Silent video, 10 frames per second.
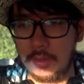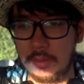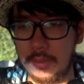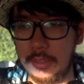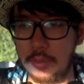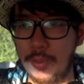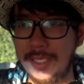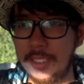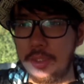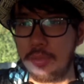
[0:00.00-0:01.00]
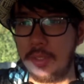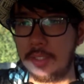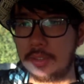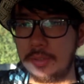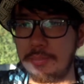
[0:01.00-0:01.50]
the way that you
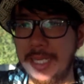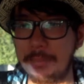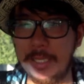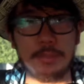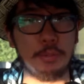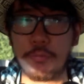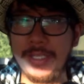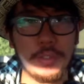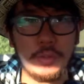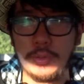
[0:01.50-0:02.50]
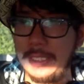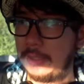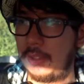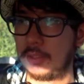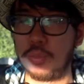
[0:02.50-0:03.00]
like to make people feel
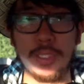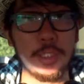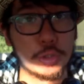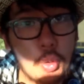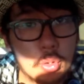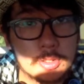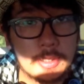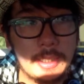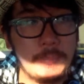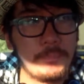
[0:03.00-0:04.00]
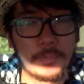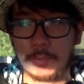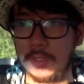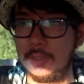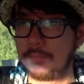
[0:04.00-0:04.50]
in like the way you talk to them,
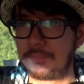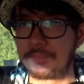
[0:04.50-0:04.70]
right?